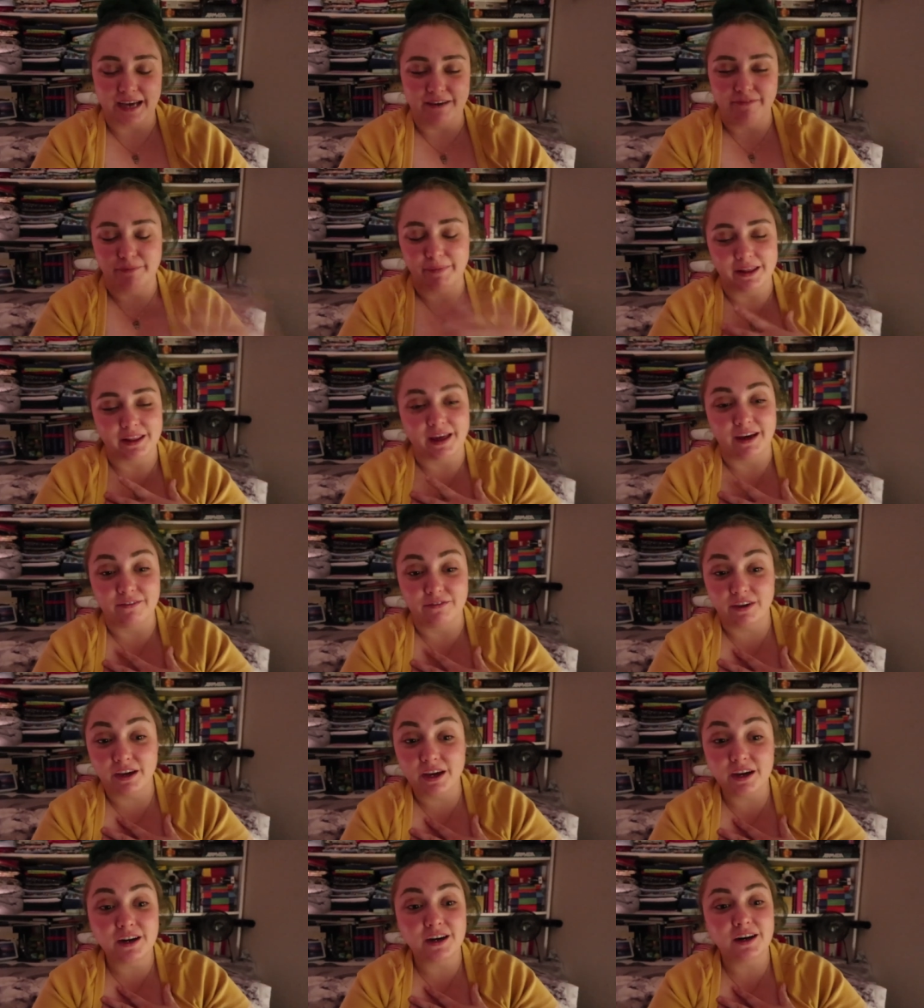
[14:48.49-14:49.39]
I have my life
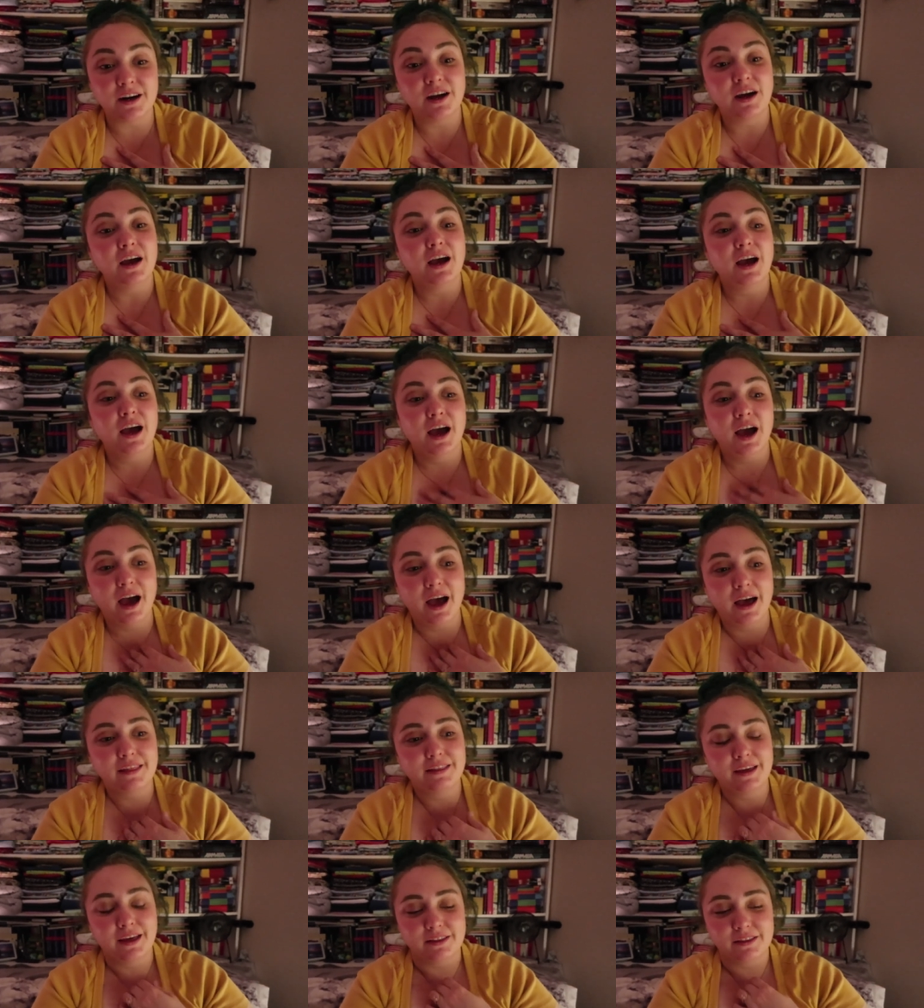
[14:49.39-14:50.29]
here,
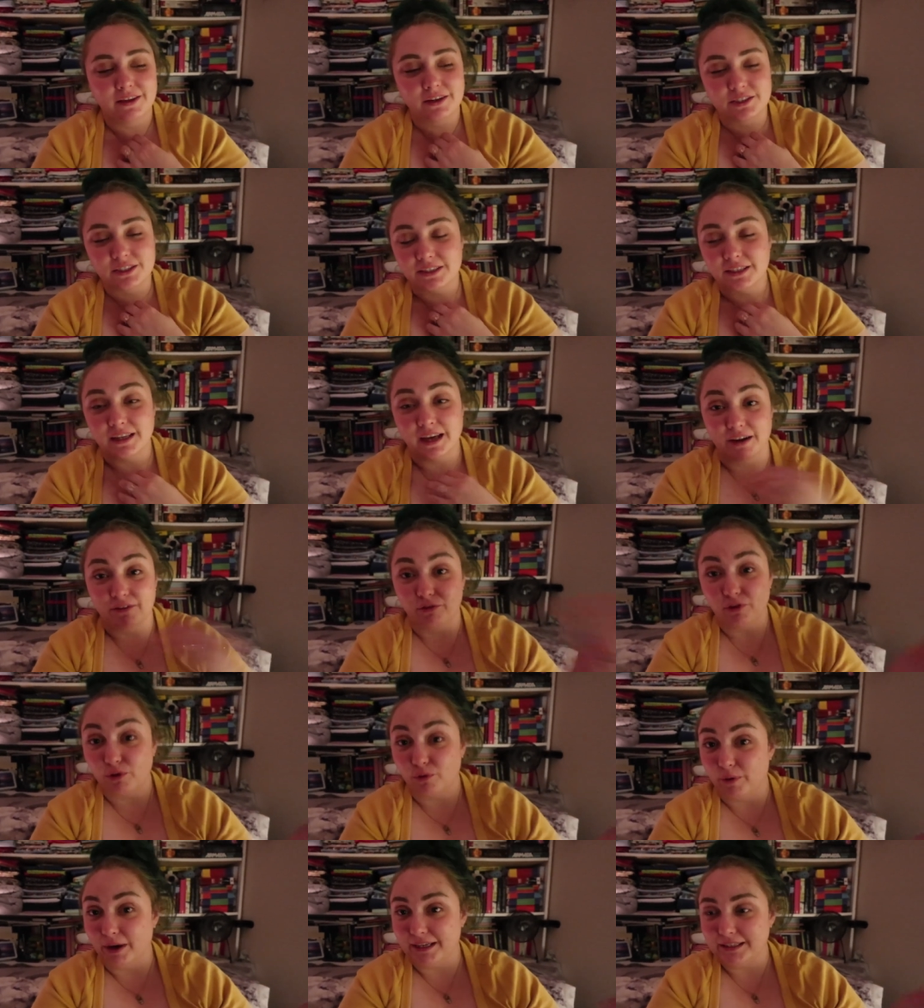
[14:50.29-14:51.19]
and then there's the life
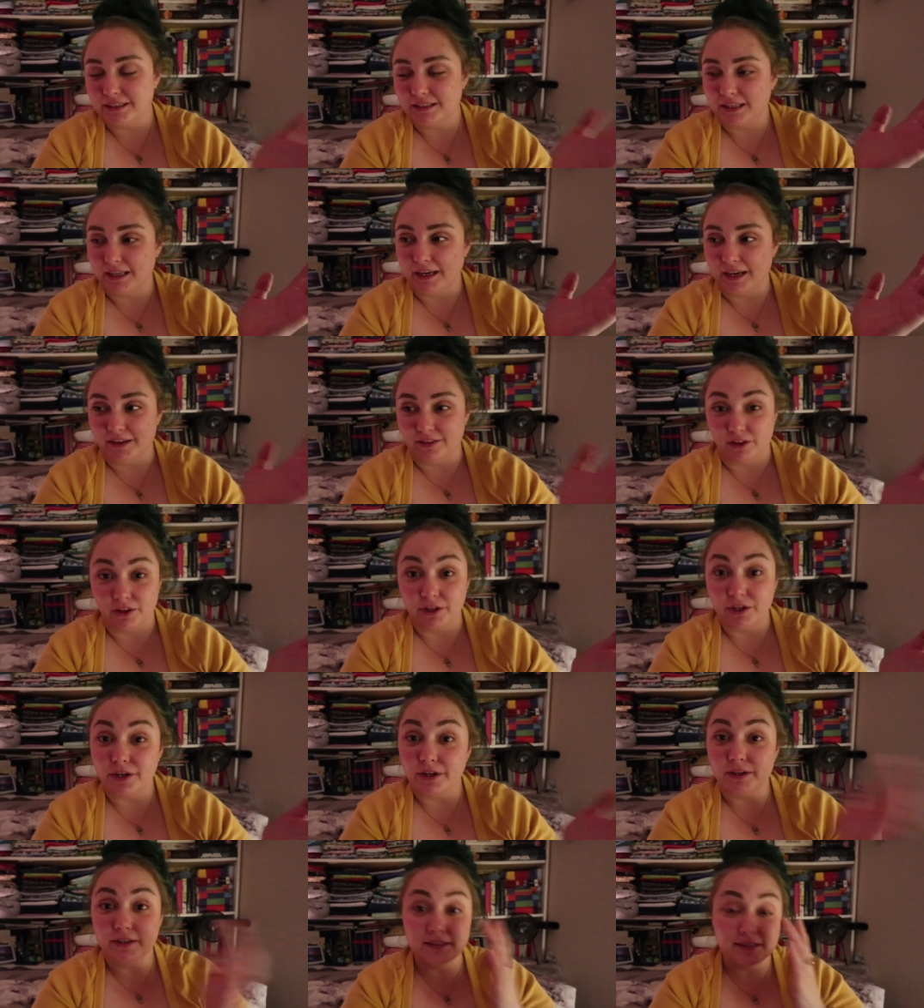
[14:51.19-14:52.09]
with Wesley and the
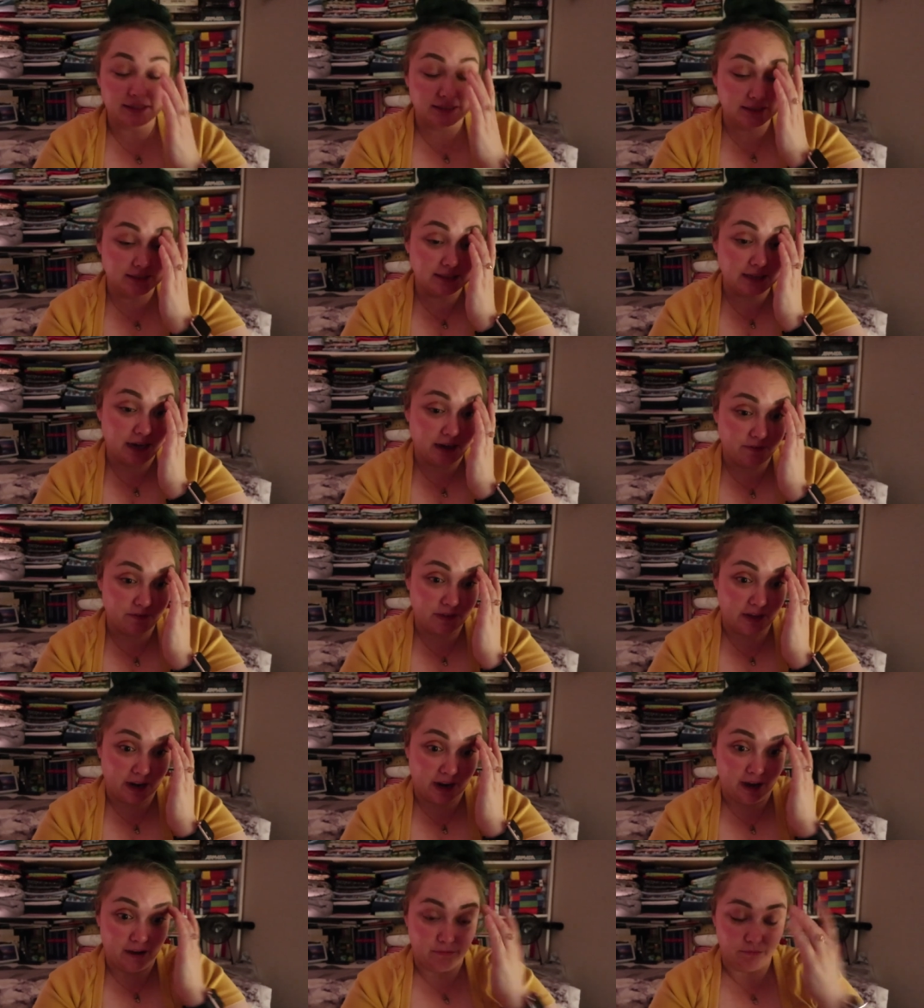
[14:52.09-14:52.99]
littles and stuff
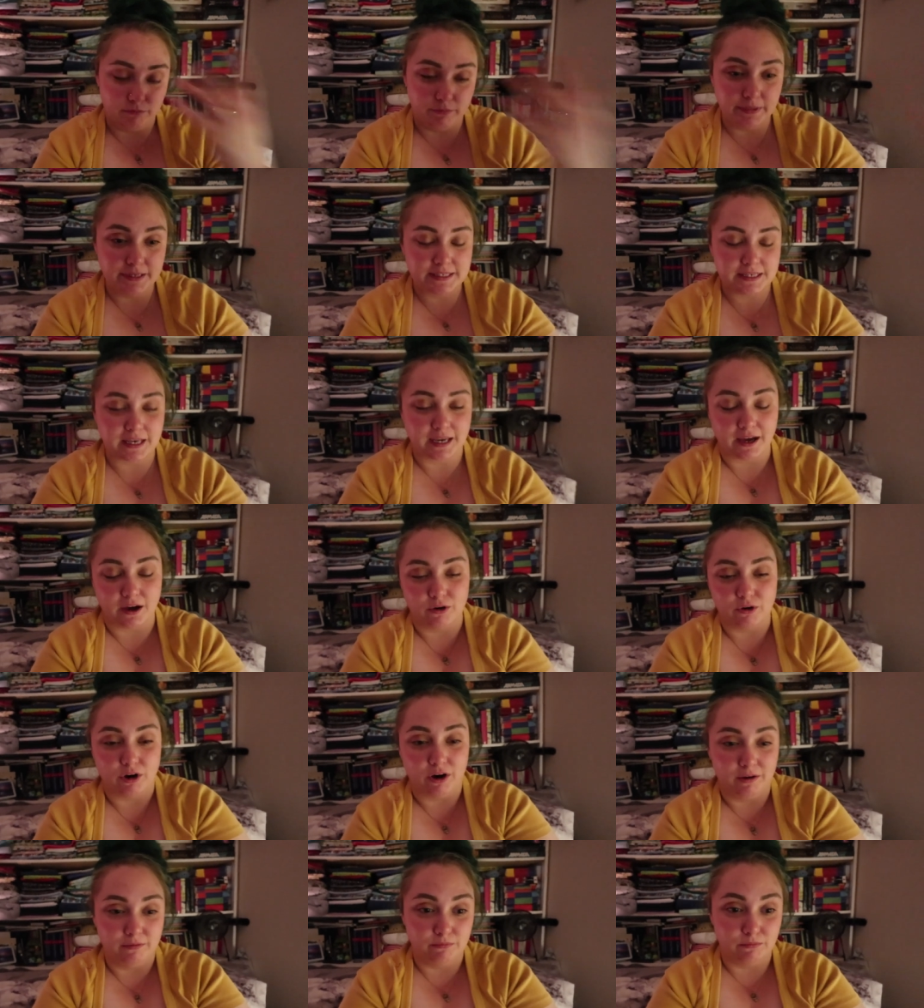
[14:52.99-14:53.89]
that I'm missing
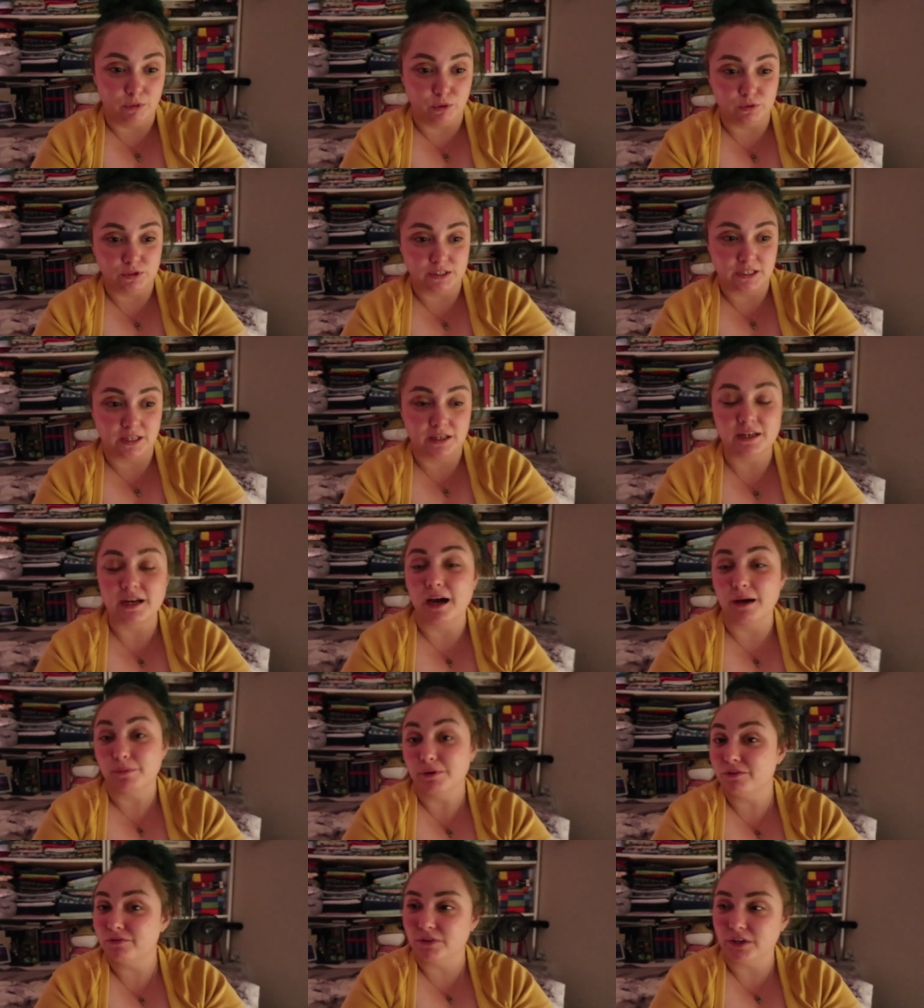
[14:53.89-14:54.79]
out on most of the
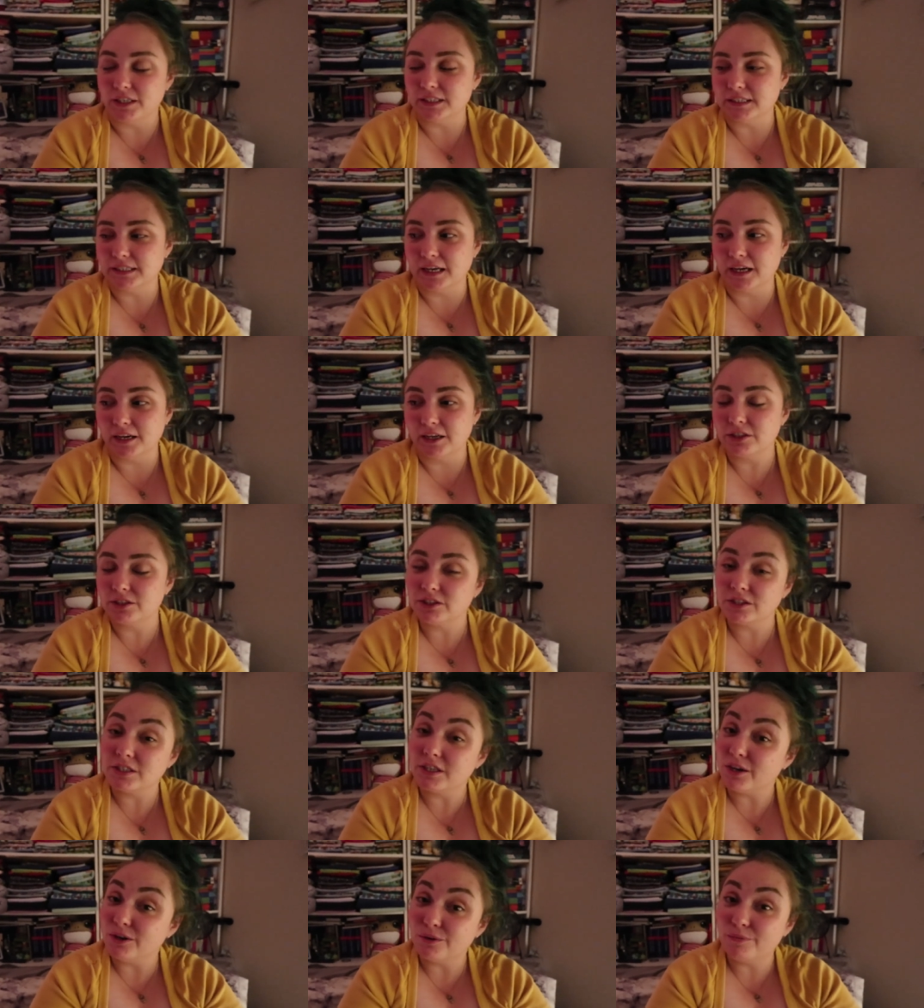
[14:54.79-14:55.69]
time, it feels like.
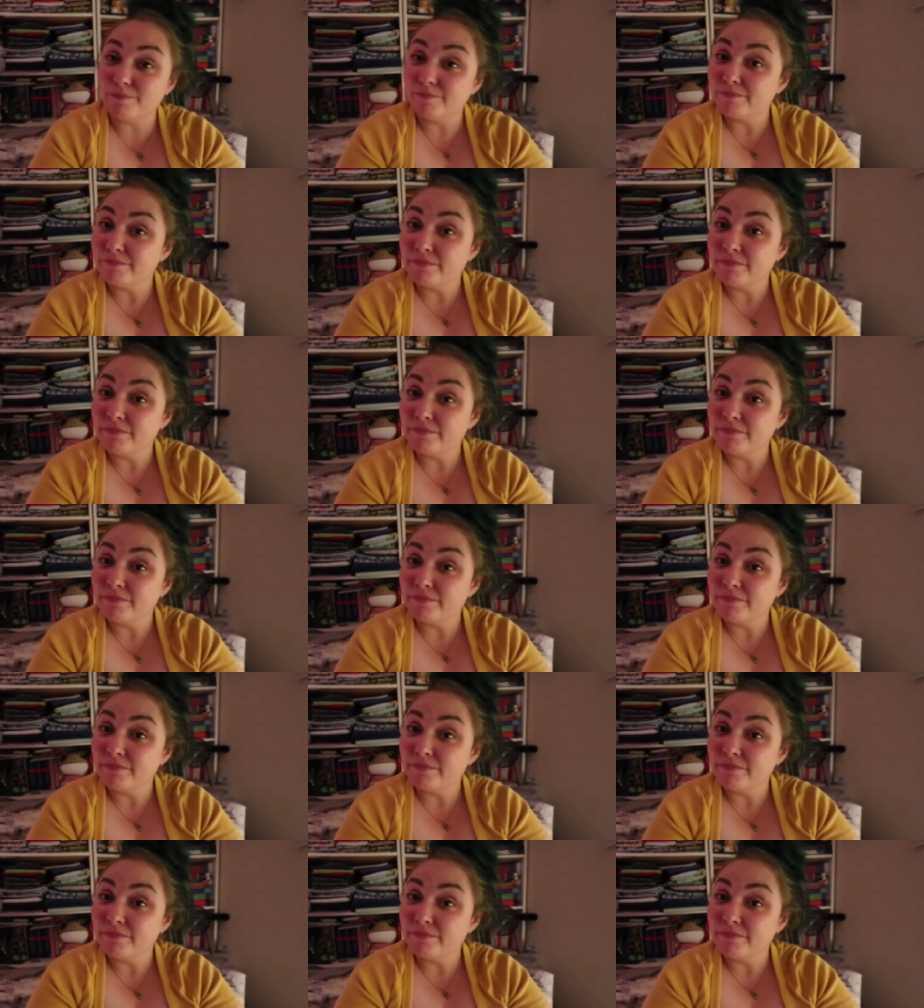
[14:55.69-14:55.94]
So,